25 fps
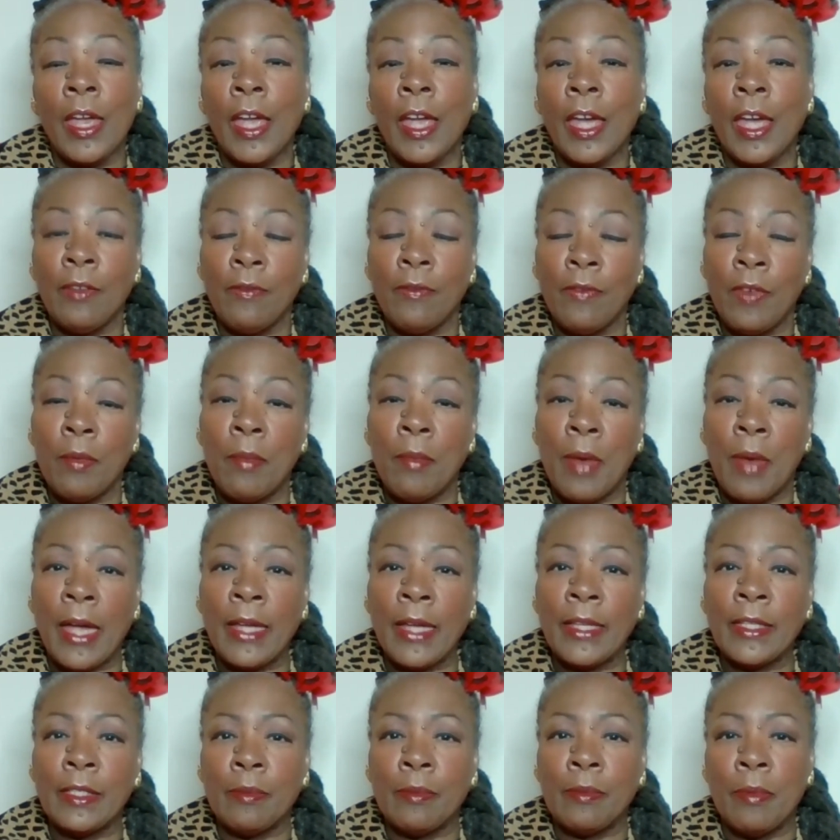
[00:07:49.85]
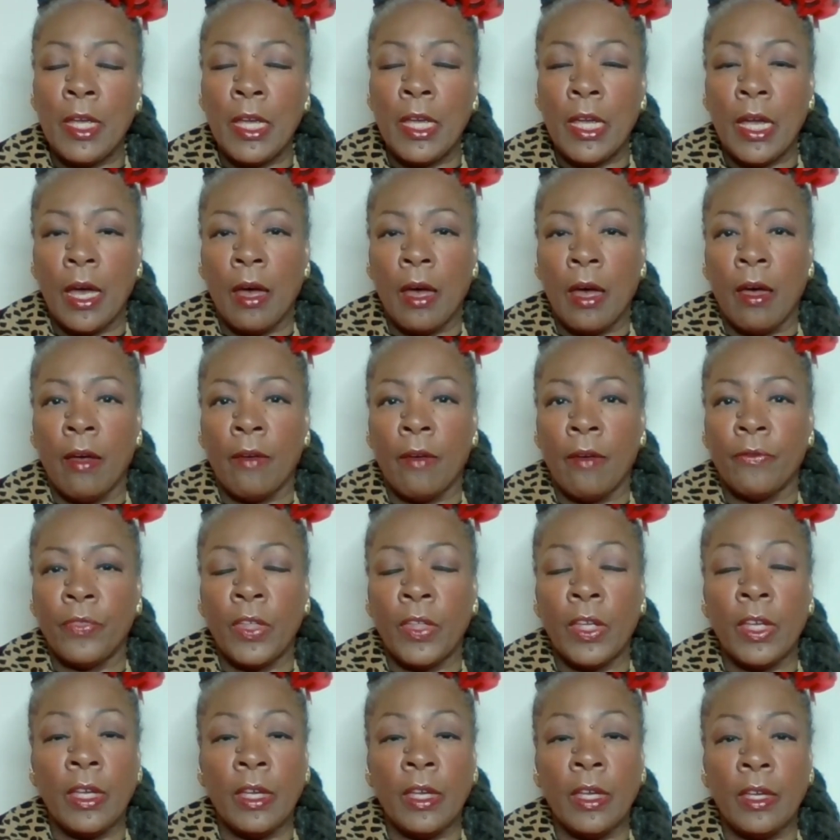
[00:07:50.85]
And it reminds me of
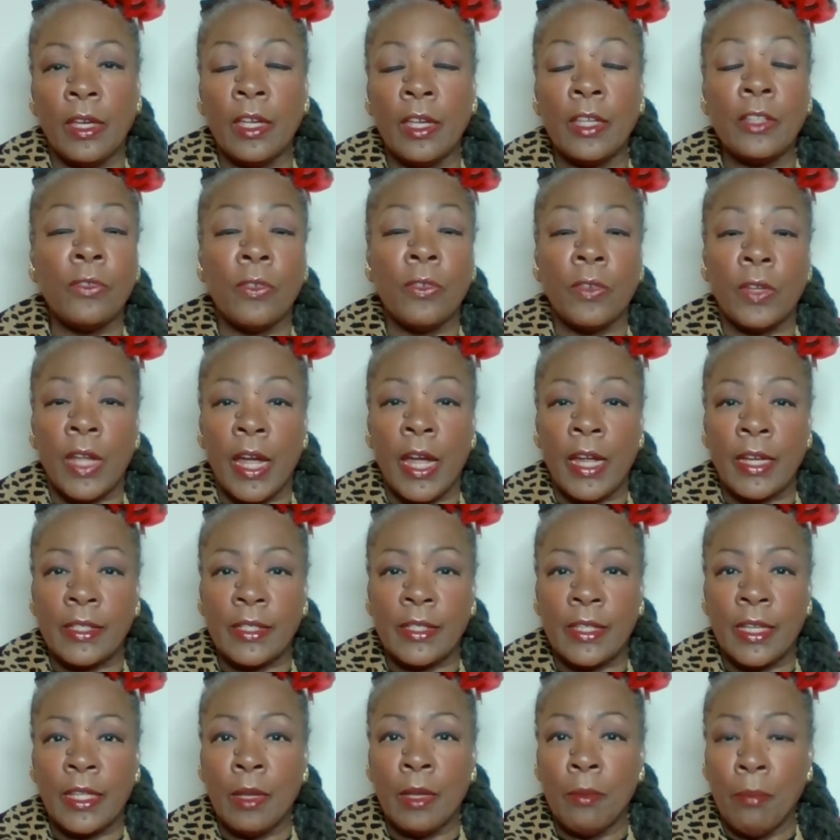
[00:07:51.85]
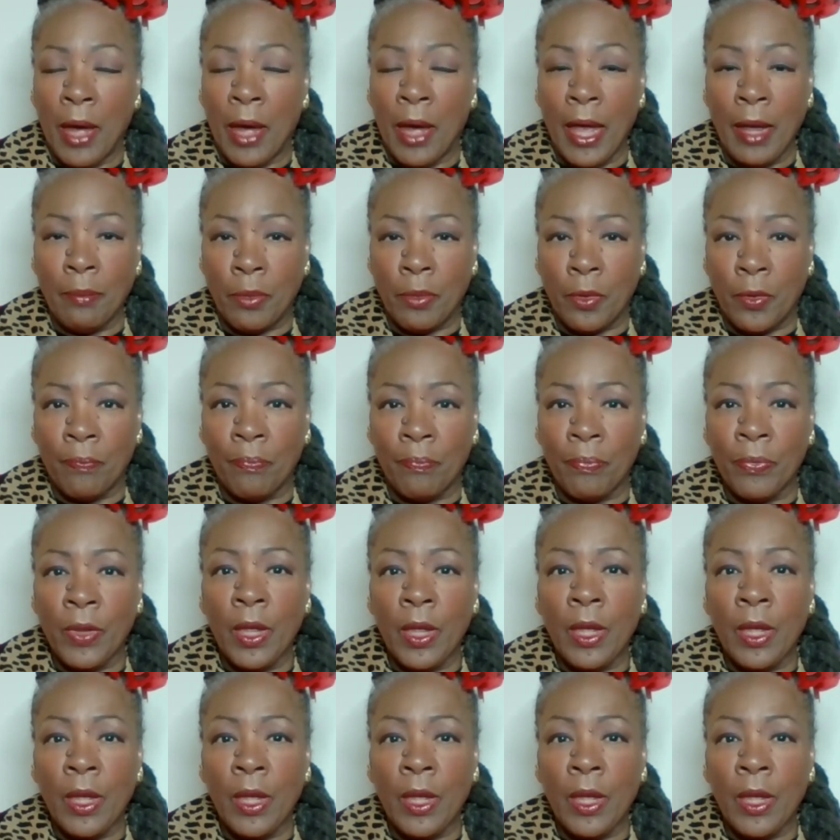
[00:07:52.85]
the Israelites in the Bible,